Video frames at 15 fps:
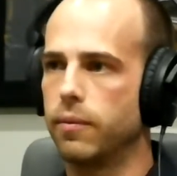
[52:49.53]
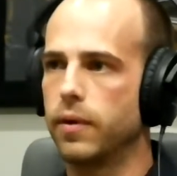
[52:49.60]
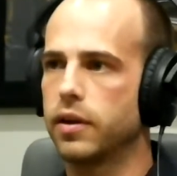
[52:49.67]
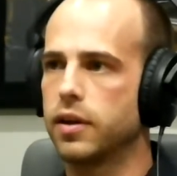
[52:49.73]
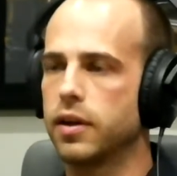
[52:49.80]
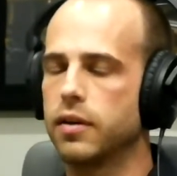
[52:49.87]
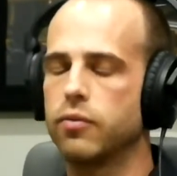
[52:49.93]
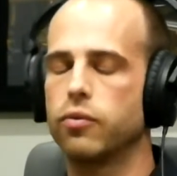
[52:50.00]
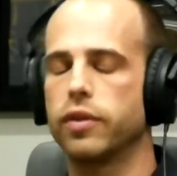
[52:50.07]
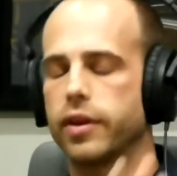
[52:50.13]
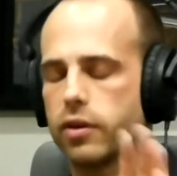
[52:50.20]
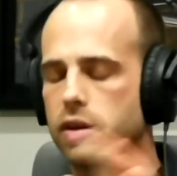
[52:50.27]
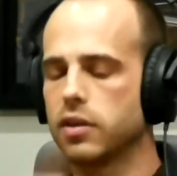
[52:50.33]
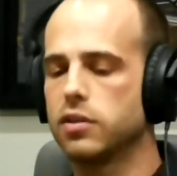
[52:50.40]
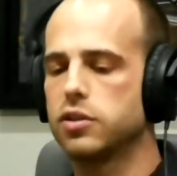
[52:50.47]
again,
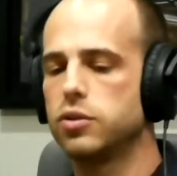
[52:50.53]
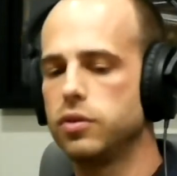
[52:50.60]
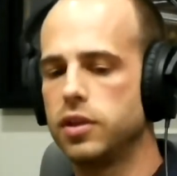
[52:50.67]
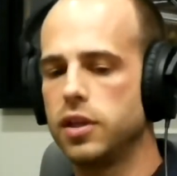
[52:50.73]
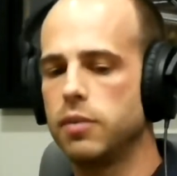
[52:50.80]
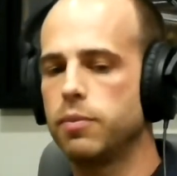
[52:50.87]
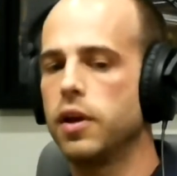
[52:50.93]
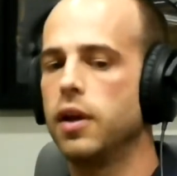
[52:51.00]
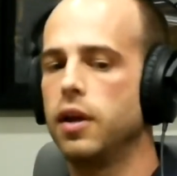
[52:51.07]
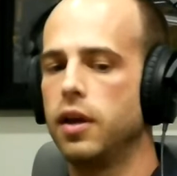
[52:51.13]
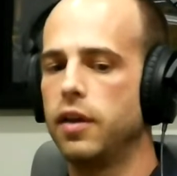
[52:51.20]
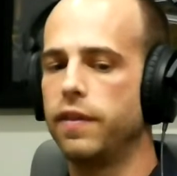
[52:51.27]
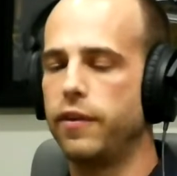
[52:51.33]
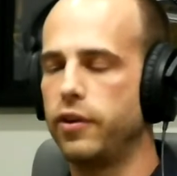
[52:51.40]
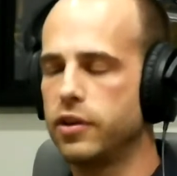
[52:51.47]
without getting too deep,
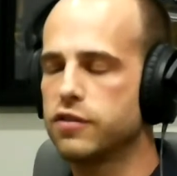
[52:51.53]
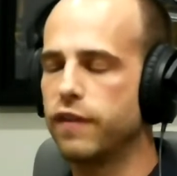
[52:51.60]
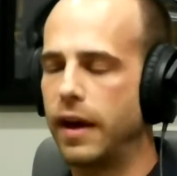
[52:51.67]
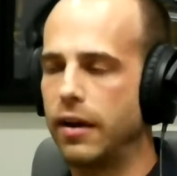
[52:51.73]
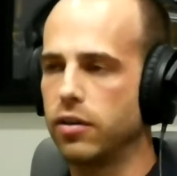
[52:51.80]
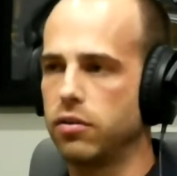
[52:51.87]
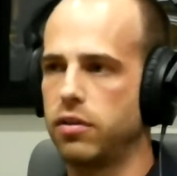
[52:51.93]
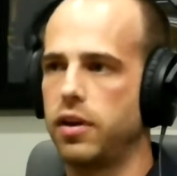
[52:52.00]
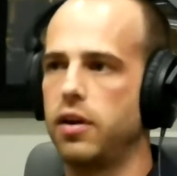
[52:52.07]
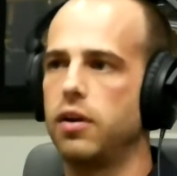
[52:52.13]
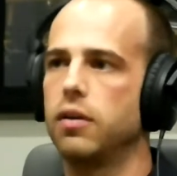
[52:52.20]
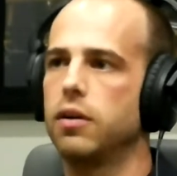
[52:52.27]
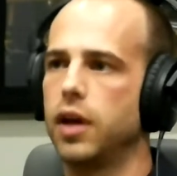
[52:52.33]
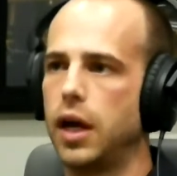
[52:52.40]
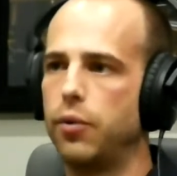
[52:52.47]
there is value
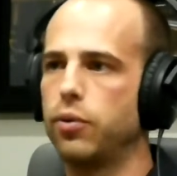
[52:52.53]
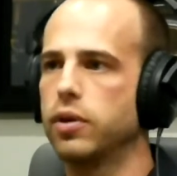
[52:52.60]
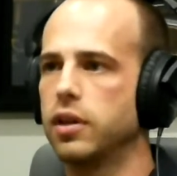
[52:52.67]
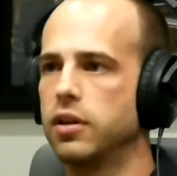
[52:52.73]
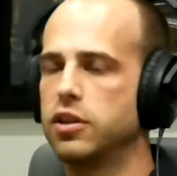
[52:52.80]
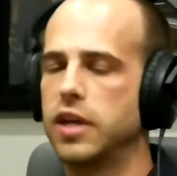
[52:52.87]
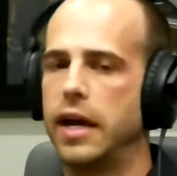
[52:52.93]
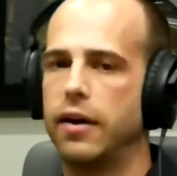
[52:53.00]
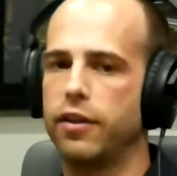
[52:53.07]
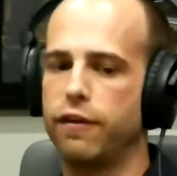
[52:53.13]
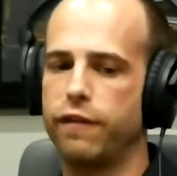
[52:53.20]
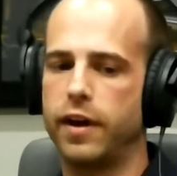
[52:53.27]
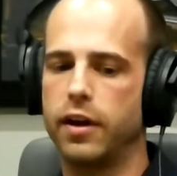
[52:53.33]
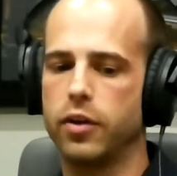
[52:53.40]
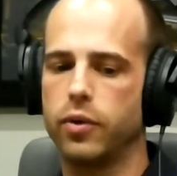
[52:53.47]
there. I won't get into how they
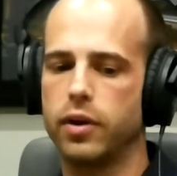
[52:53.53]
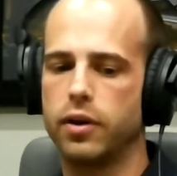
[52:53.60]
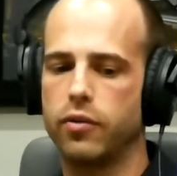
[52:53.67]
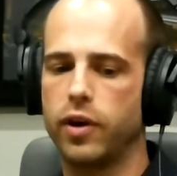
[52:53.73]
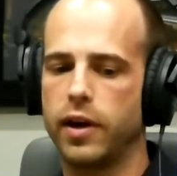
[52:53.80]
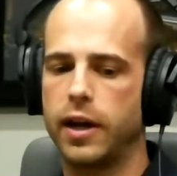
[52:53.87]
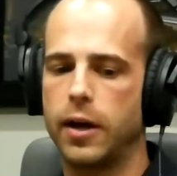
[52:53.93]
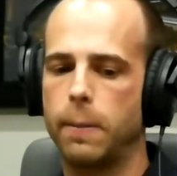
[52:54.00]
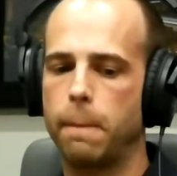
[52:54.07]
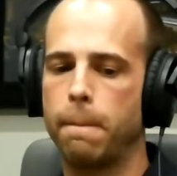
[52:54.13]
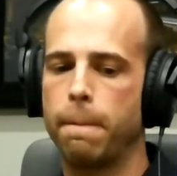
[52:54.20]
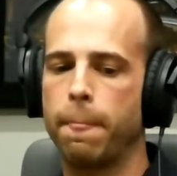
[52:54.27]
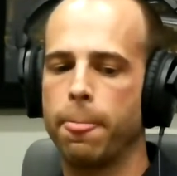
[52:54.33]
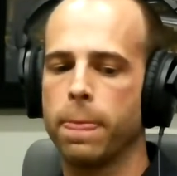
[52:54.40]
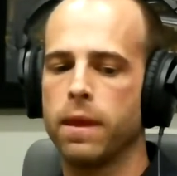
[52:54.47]
evaluate it right now.
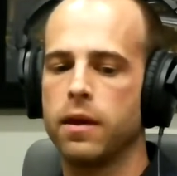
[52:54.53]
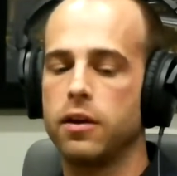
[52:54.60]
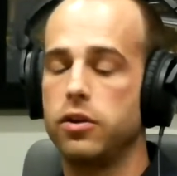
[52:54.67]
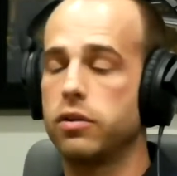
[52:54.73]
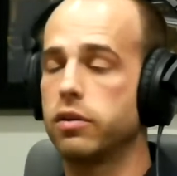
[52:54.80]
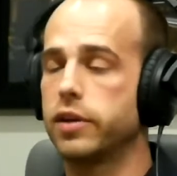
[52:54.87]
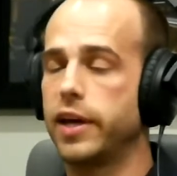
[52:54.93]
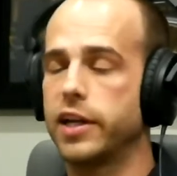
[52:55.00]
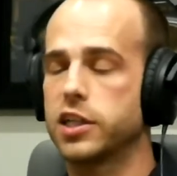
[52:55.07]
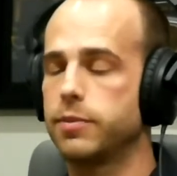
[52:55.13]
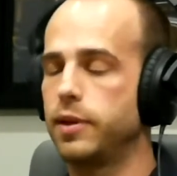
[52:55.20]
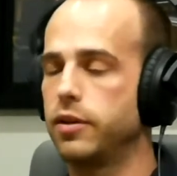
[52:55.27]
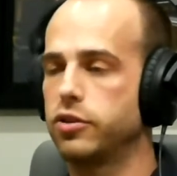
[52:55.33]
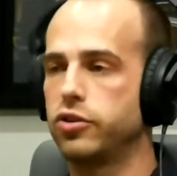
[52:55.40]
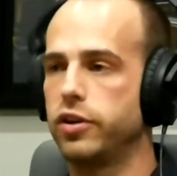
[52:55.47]
You can cash them
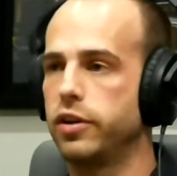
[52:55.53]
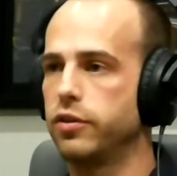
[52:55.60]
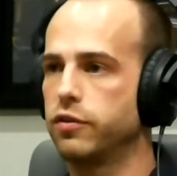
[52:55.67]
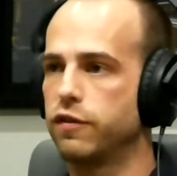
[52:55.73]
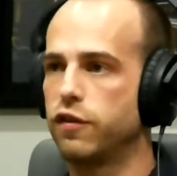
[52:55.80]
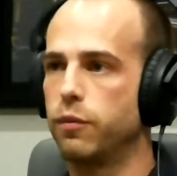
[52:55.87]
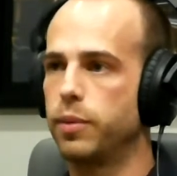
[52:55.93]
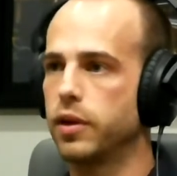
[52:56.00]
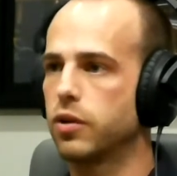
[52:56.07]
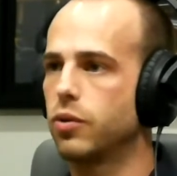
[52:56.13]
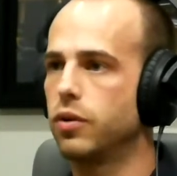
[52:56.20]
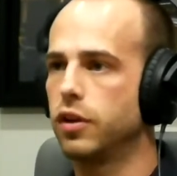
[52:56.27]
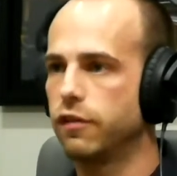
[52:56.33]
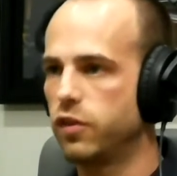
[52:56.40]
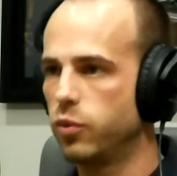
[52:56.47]
out, trade them for
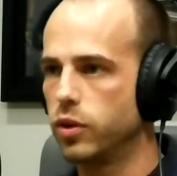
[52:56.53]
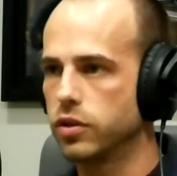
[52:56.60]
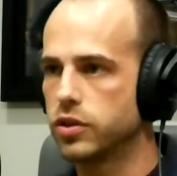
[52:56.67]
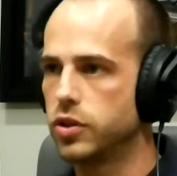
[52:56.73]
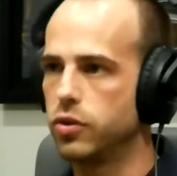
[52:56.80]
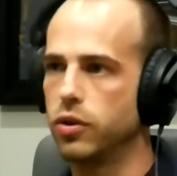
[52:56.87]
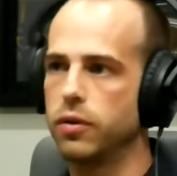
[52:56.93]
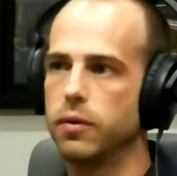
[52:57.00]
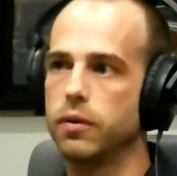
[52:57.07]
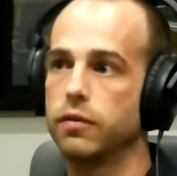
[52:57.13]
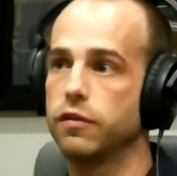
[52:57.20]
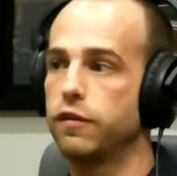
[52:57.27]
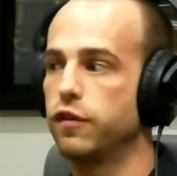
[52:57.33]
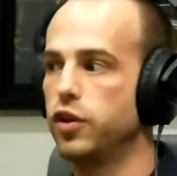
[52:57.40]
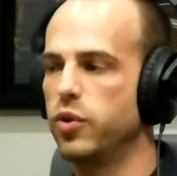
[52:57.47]
Bitcoin if you want to, or
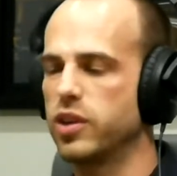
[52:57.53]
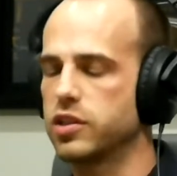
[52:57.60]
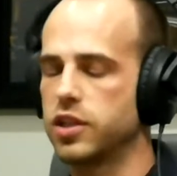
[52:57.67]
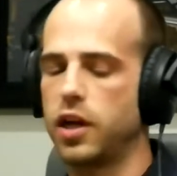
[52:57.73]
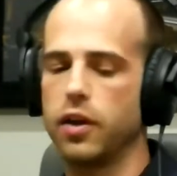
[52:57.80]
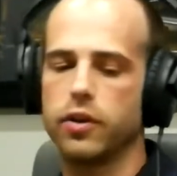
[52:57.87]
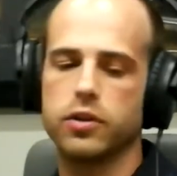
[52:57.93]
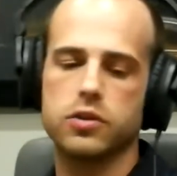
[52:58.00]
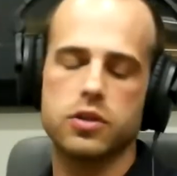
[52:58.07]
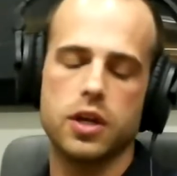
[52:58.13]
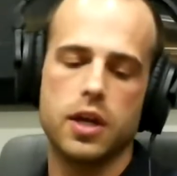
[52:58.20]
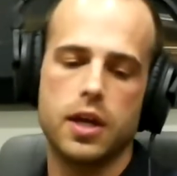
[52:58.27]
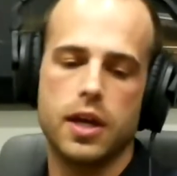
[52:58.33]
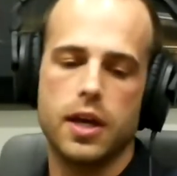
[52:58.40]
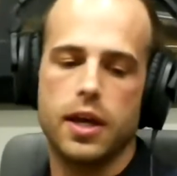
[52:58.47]
US dollars.
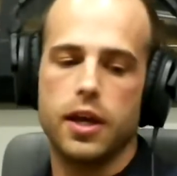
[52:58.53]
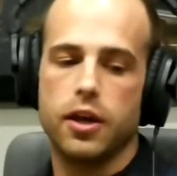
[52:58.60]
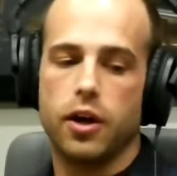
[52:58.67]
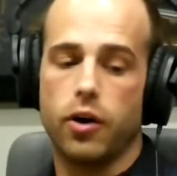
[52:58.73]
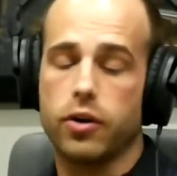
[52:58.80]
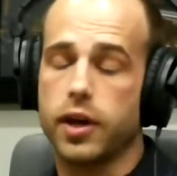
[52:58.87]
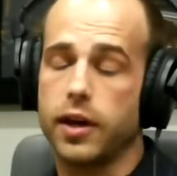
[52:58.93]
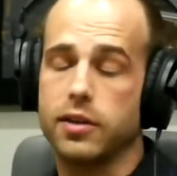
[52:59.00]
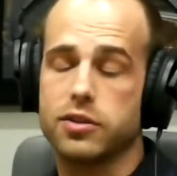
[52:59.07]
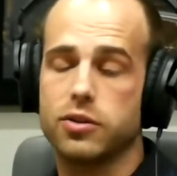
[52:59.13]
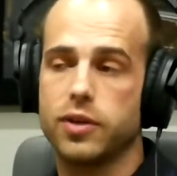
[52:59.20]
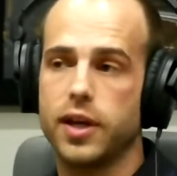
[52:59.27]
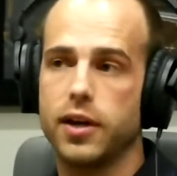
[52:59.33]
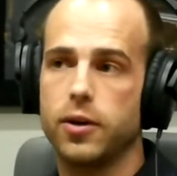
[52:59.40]
Okay, so